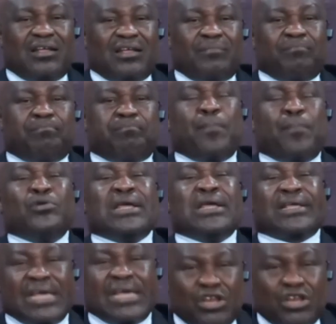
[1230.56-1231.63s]
People, they
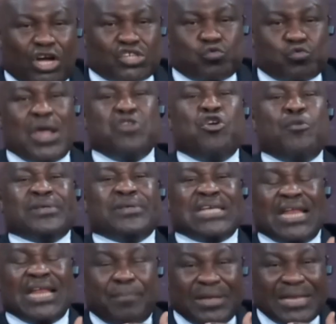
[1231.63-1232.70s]
kill us, where nobody said
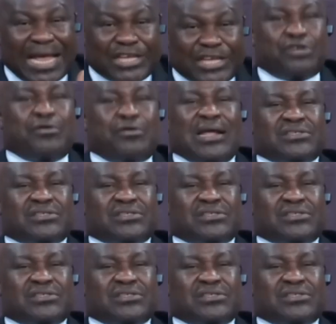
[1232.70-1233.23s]
they be Nigerians.